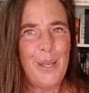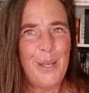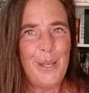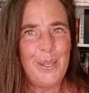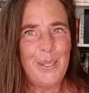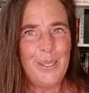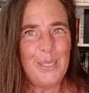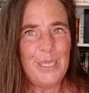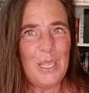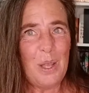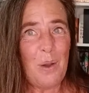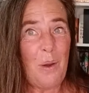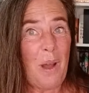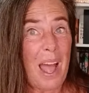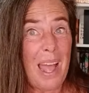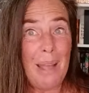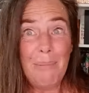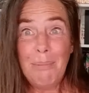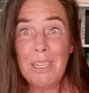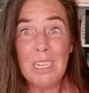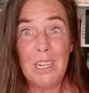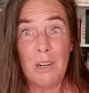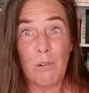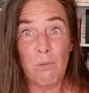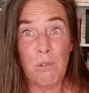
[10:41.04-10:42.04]
So I'm
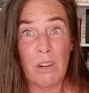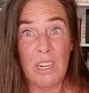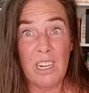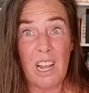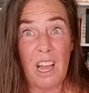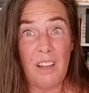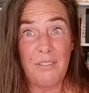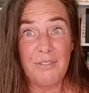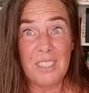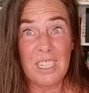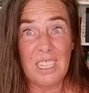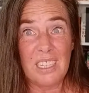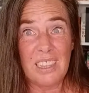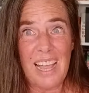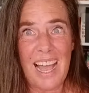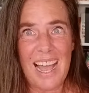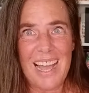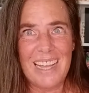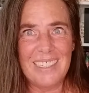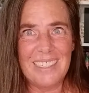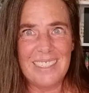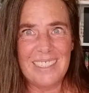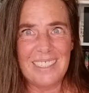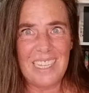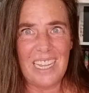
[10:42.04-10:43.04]
going to run off to
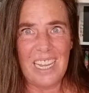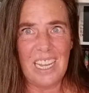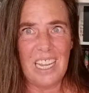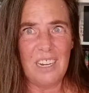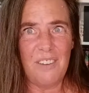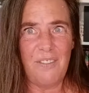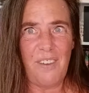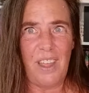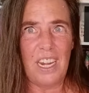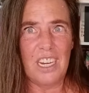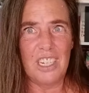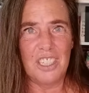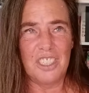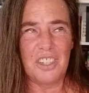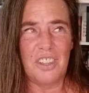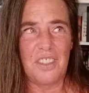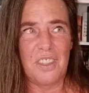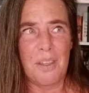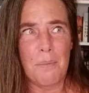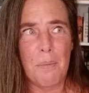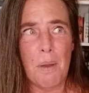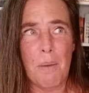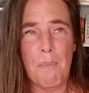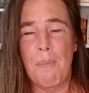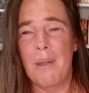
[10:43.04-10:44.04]
class, take advantage of
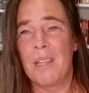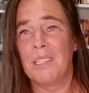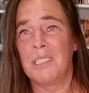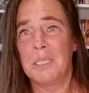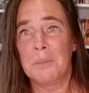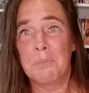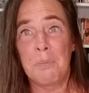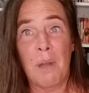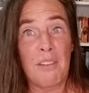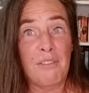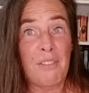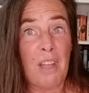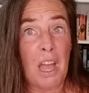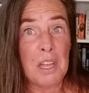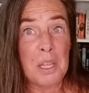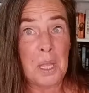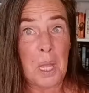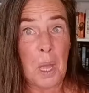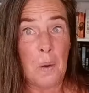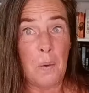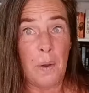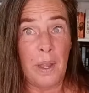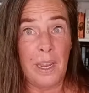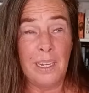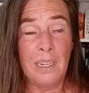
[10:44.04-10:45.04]
the momentum I've got
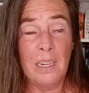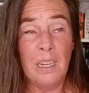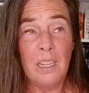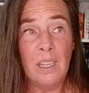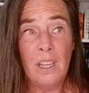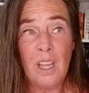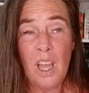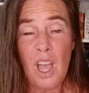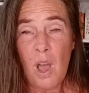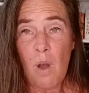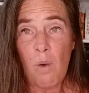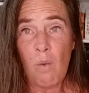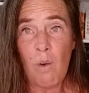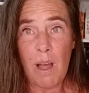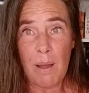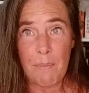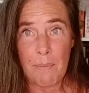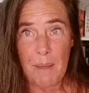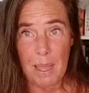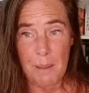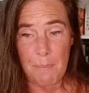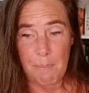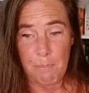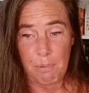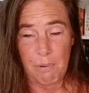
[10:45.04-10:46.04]
going while
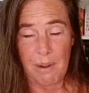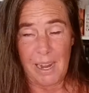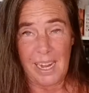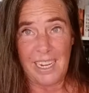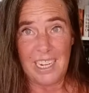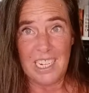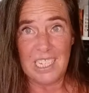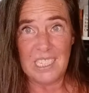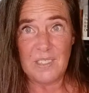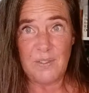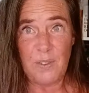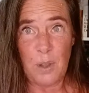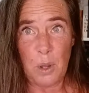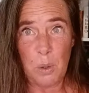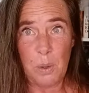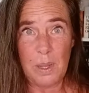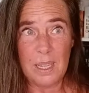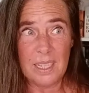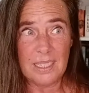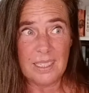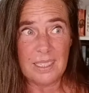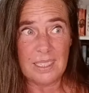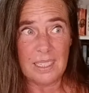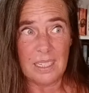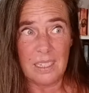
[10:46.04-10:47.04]
my brain is
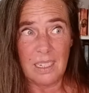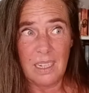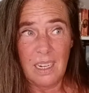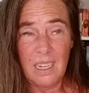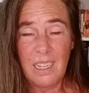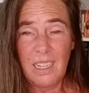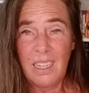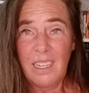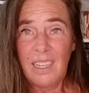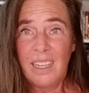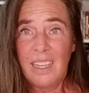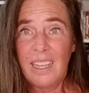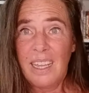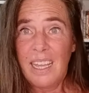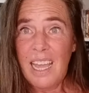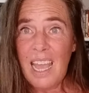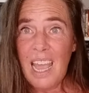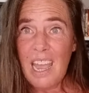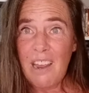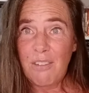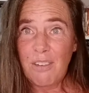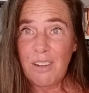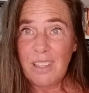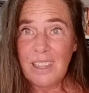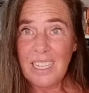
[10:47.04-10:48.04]
focused and
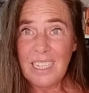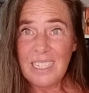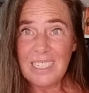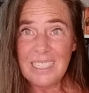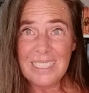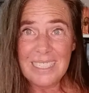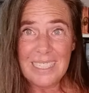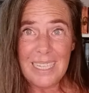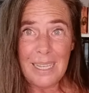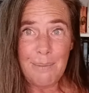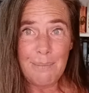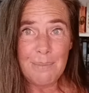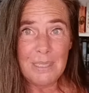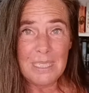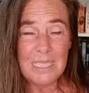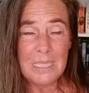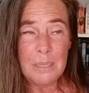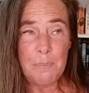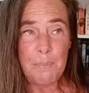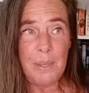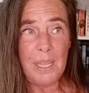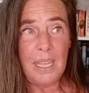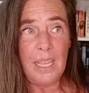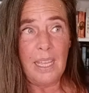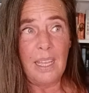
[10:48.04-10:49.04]
everything seems to
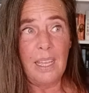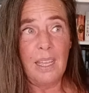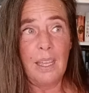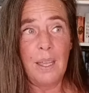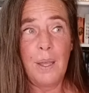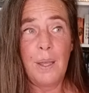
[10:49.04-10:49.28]
be